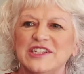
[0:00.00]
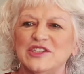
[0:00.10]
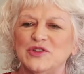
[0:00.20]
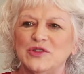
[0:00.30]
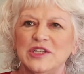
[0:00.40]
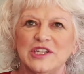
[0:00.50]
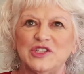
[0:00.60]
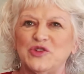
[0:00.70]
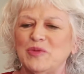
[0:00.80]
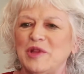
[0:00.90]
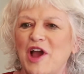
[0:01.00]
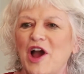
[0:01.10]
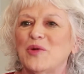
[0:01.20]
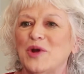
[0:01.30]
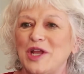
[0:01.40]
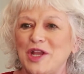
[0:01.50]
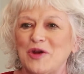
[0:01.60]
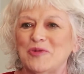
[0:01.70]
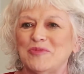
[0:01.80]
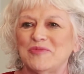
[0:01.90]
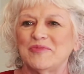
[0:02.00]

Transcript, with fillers: ex extremely high right now.